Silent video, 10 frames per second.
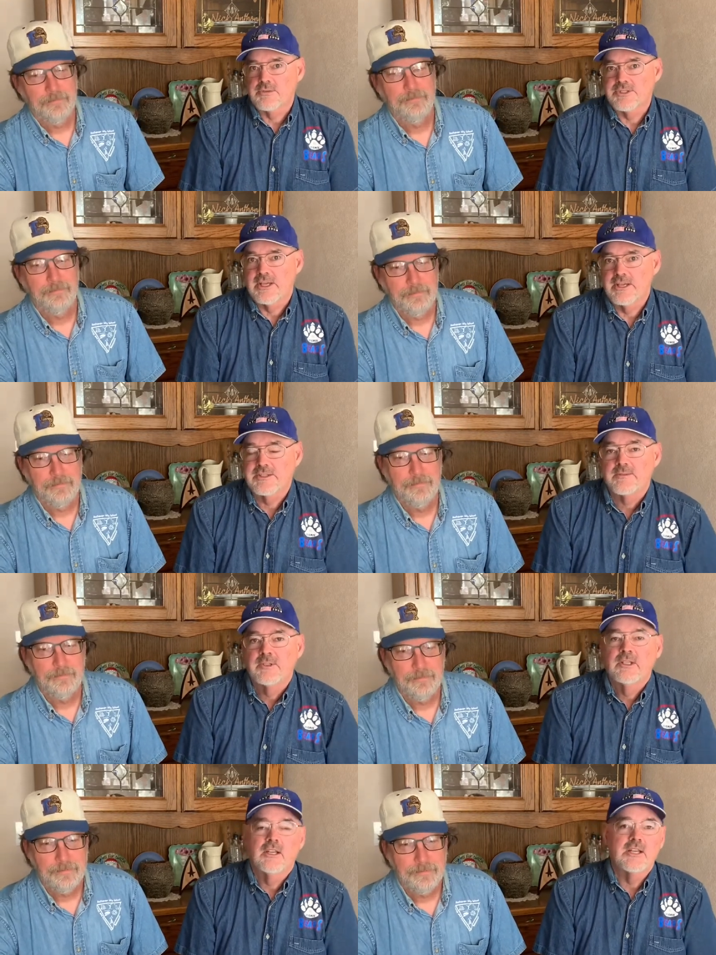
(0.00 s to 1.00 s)
Speaker 1: science,
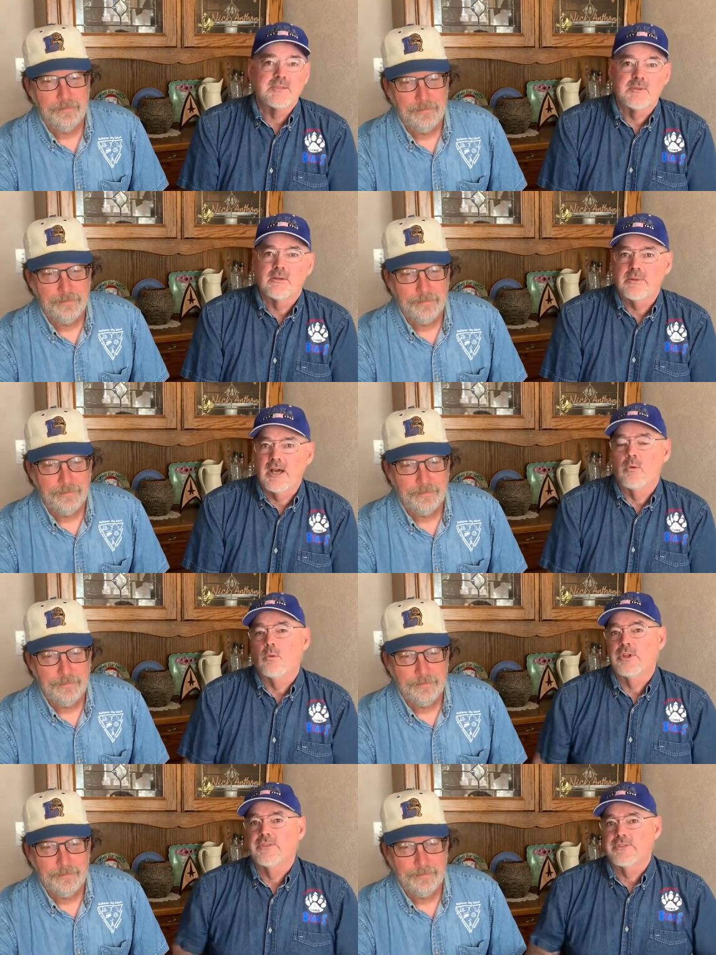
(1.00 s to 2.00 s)
and I spent about
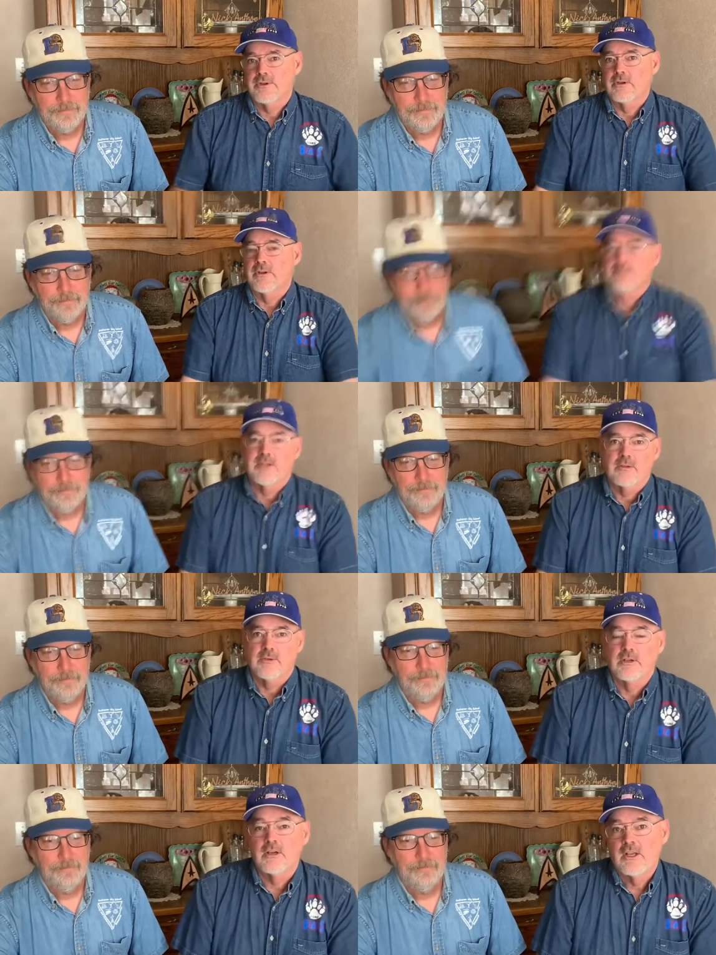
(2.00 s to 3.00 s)
one-third of my
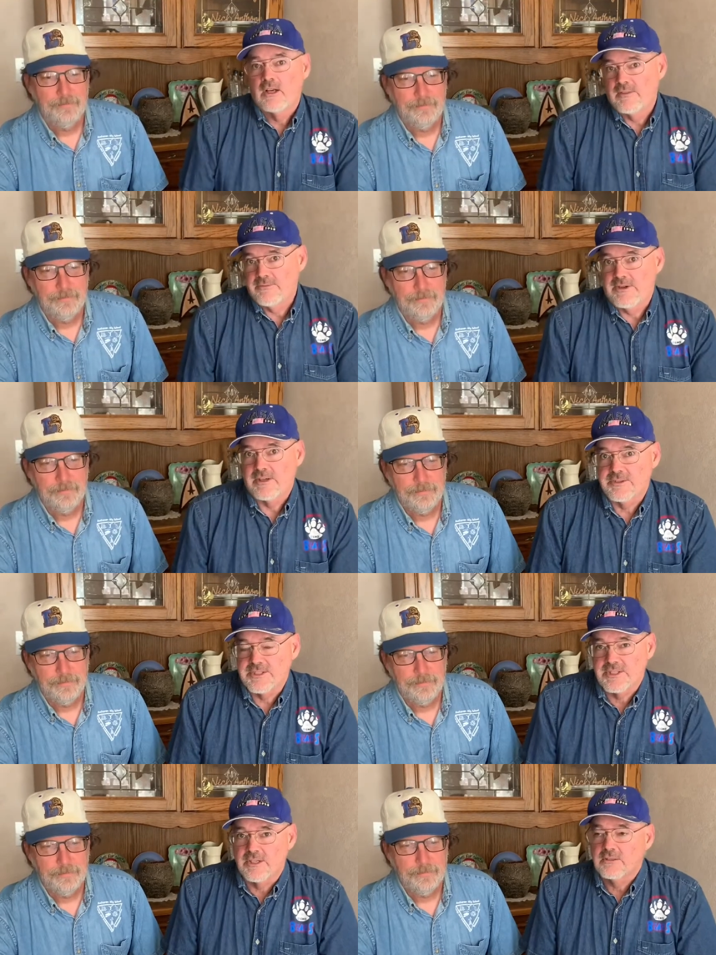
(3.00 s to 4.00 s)
career on the Faculty
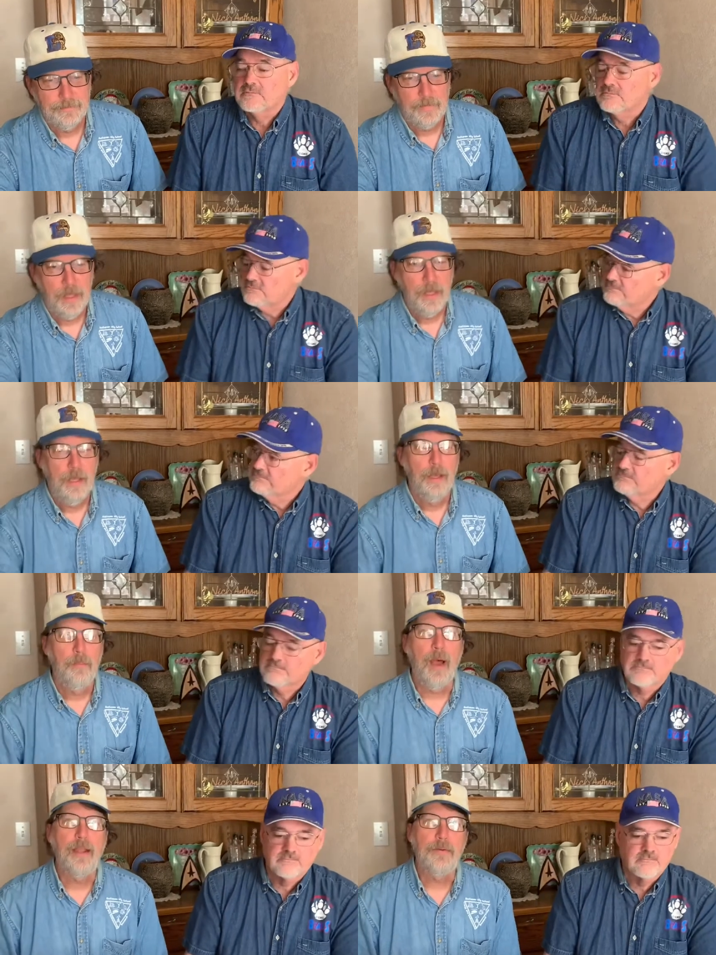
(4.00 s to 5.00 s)
Senate.
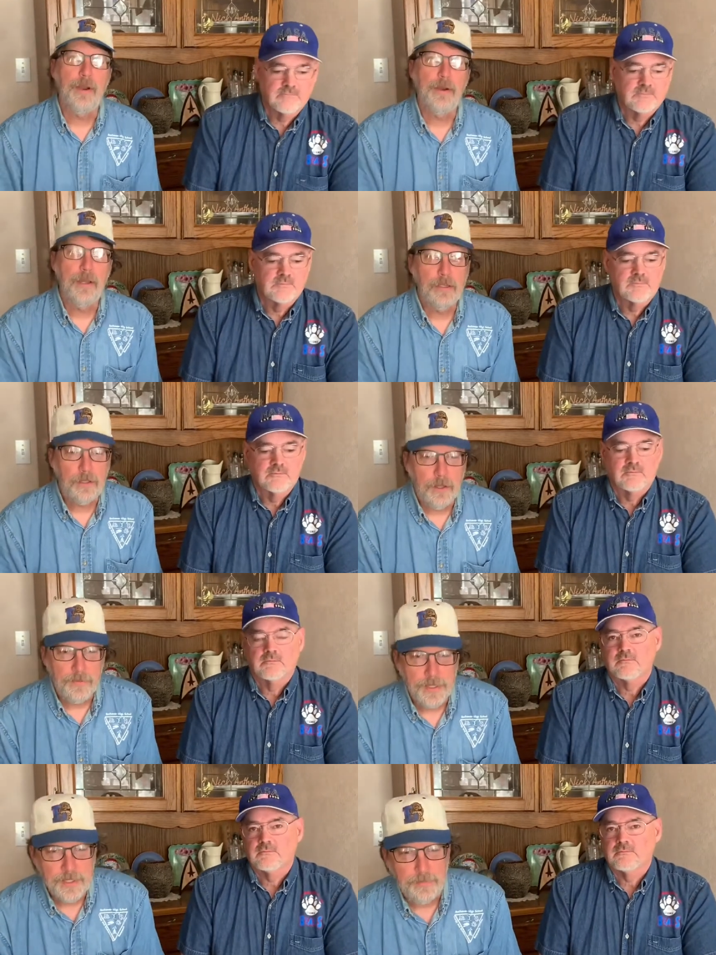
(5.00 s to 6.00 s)
My career in
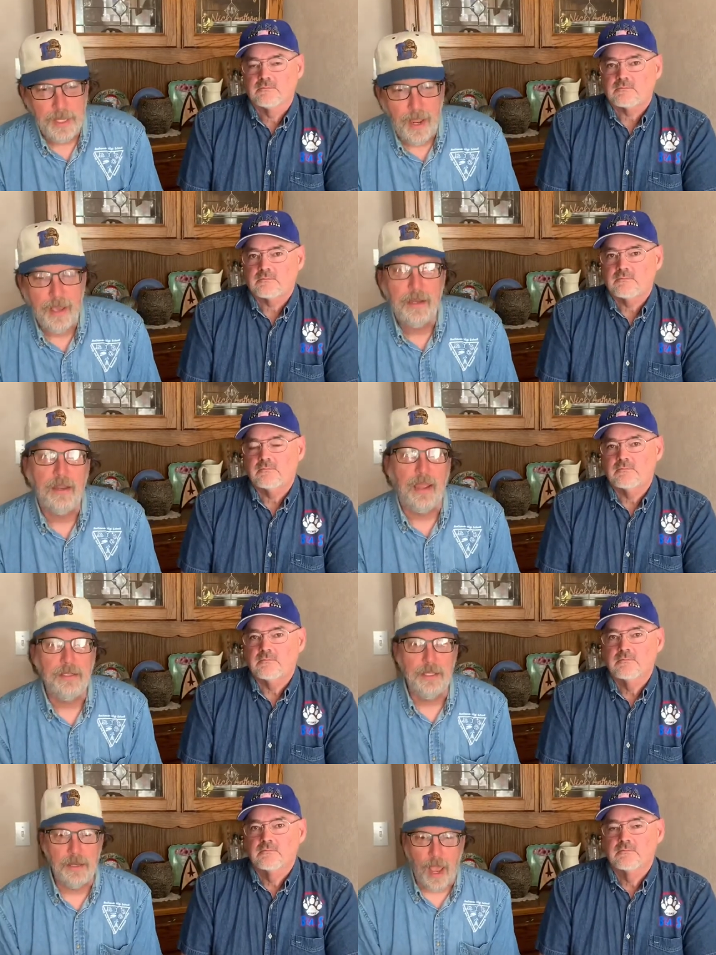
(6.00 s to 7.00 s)
Clovis
Speaker 2: began in
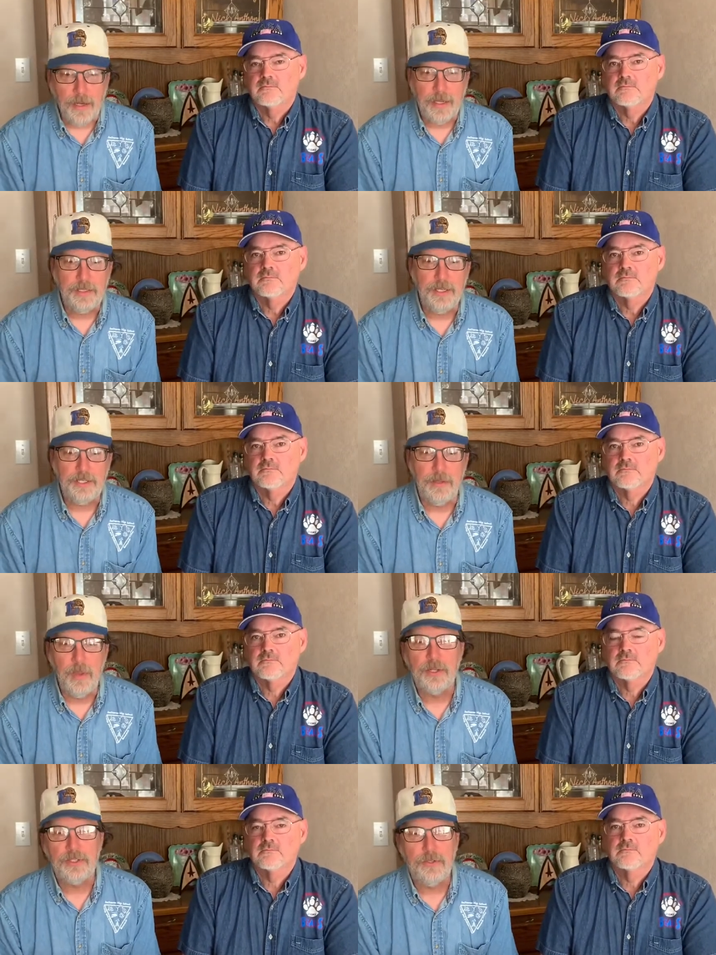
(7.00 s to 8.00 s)
1990, teaching
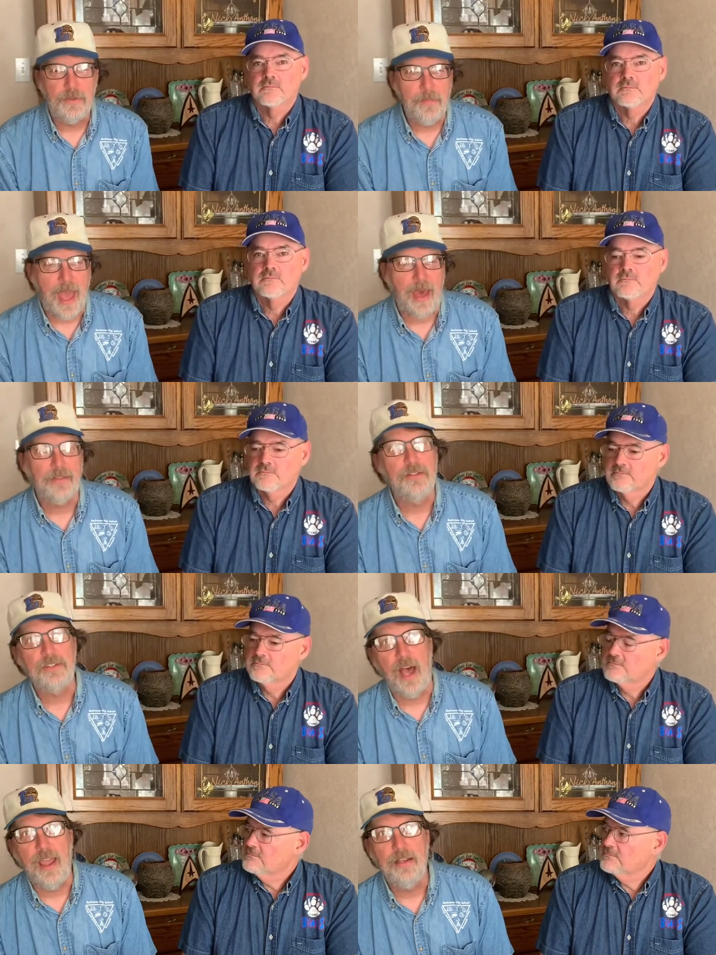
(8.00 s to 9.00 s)
middle school math and
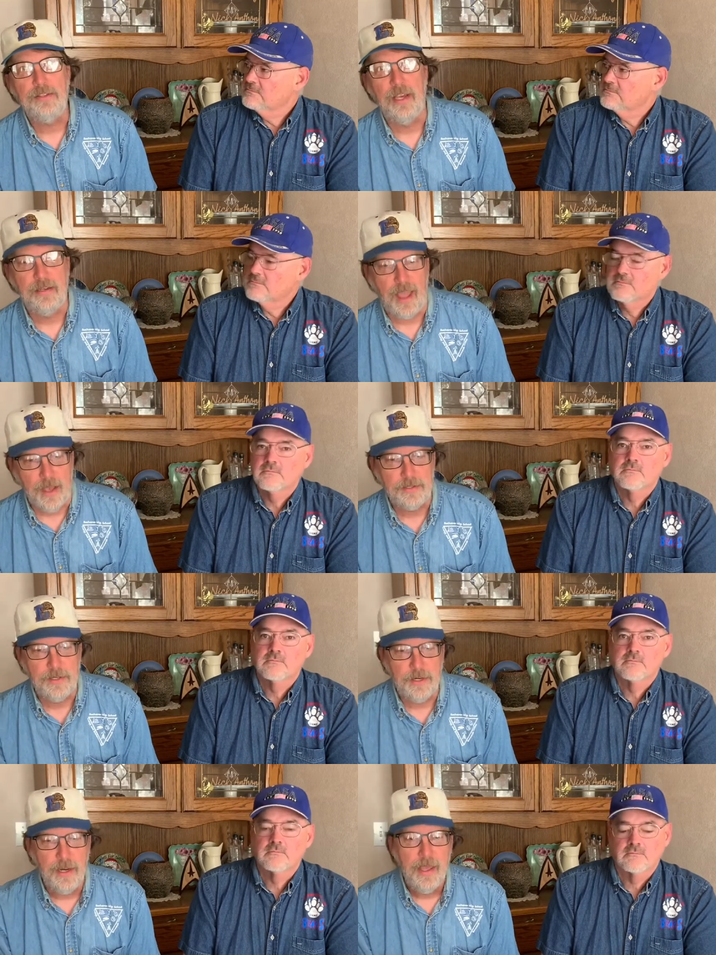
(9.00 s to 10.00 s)
science at
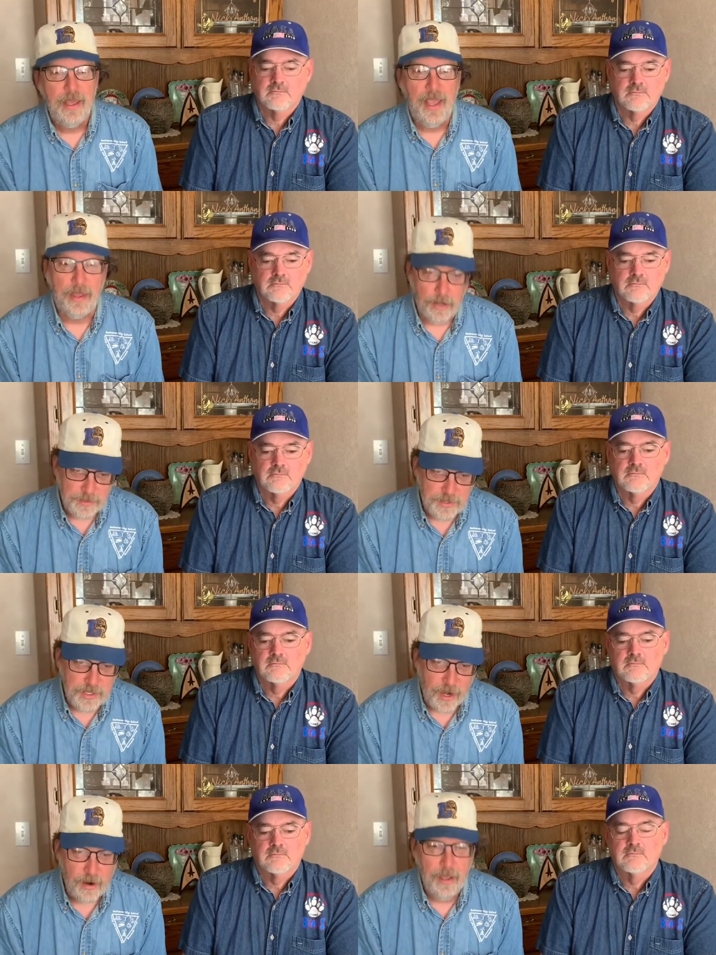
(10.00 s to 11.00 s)
Kastner and Alta
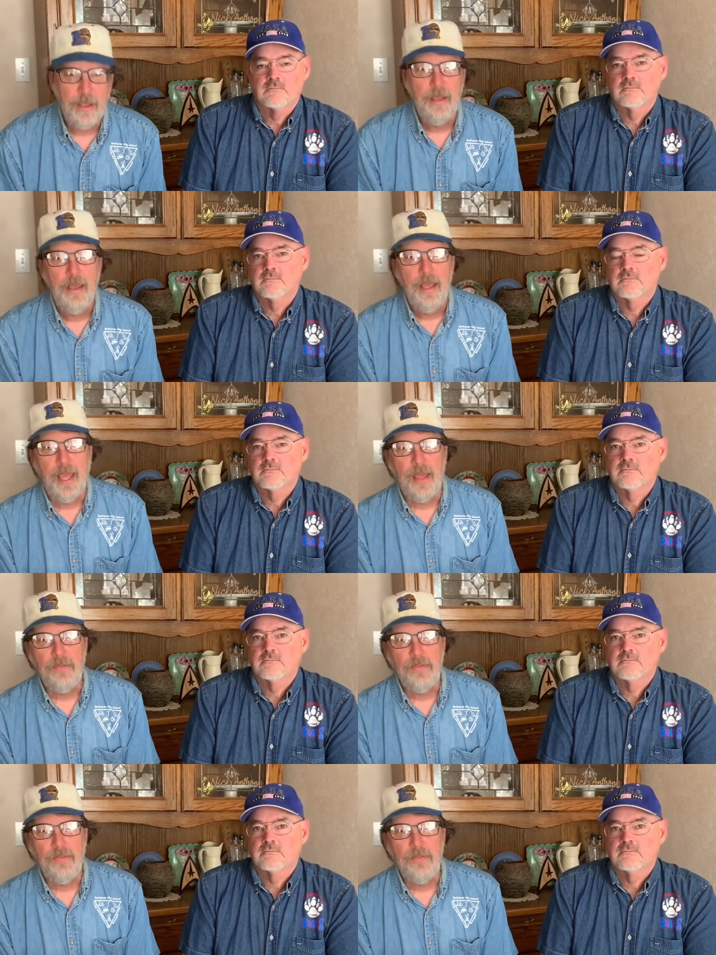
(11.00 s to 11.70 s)
Sierra, and